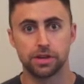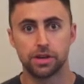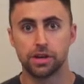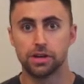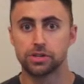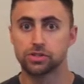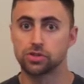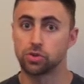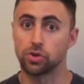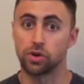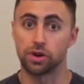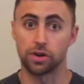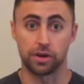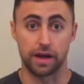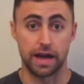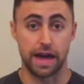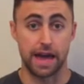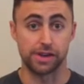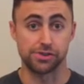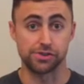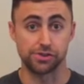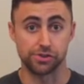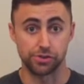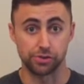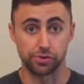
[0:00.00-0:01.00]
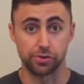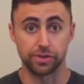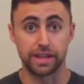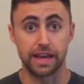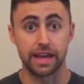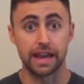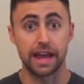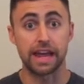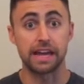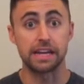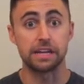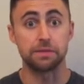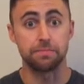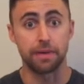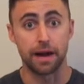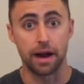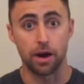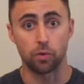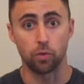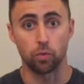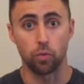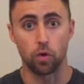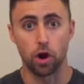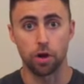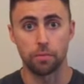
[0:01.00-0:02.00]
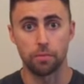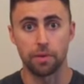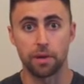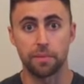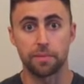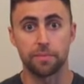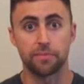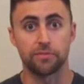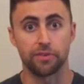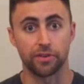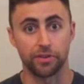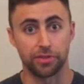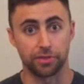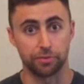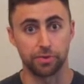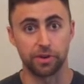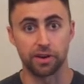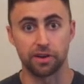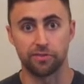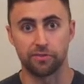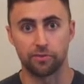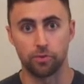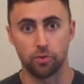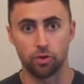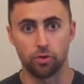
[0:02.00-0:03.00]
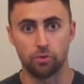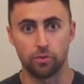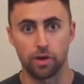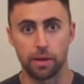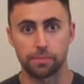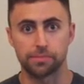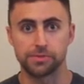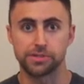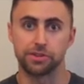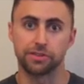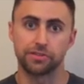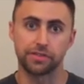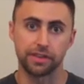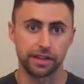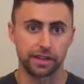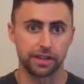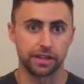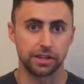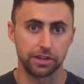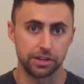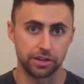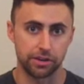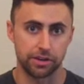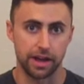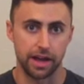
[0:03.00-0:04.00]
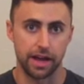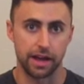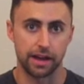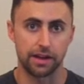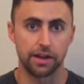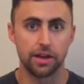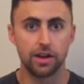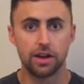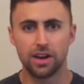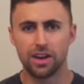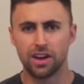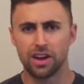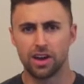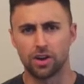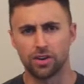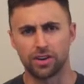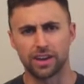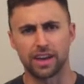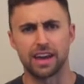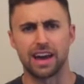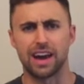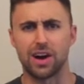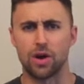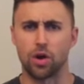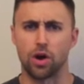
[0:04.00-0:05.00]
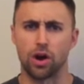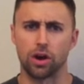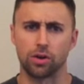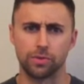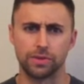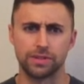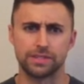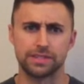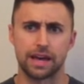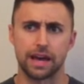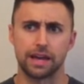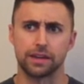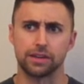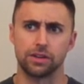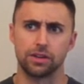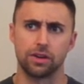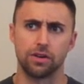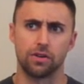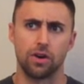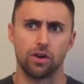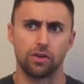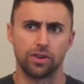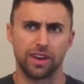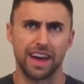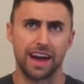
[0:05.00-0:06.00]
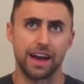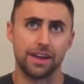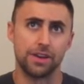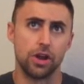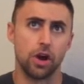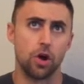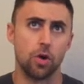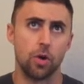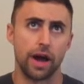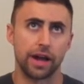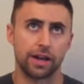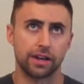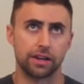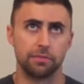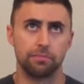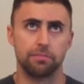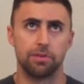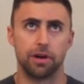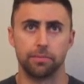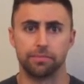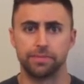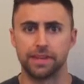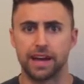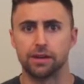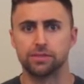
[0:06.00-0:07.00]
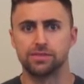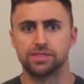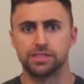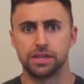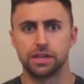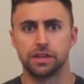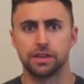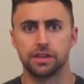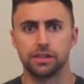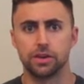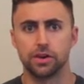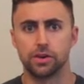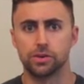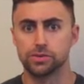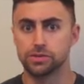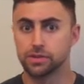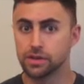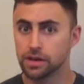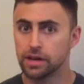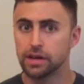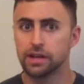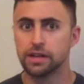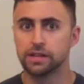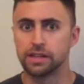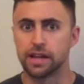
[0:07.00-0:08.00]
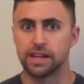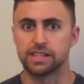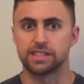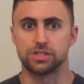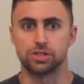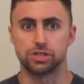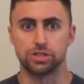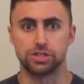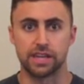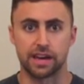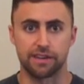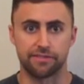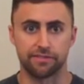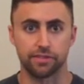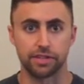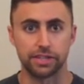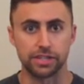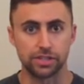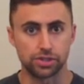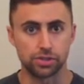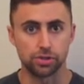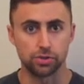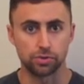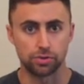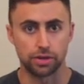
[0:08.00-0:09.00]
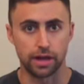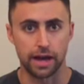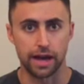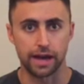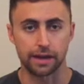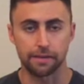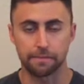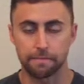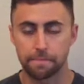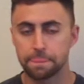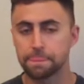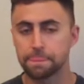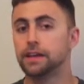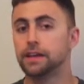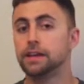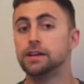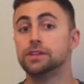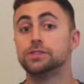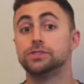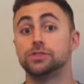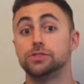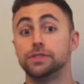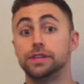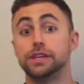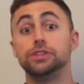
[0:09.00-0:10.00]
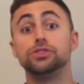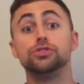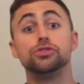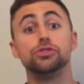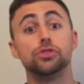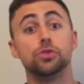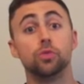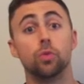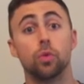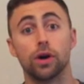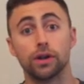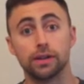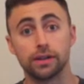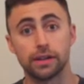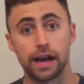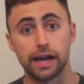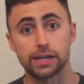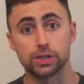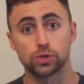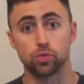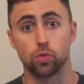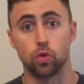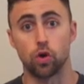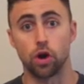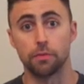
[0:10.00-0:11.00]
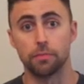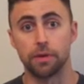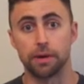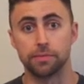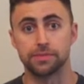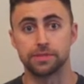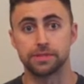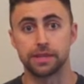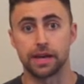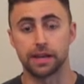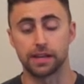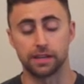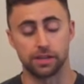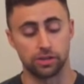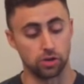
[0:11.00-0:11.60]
So, as you're doing that 80 pound warm up for three or four reps, you're thinking in your head, okay, how hard was that? You know, okay, I know I could have pumped out 10 of those. That's definitely too light. So then you do one last warm up set.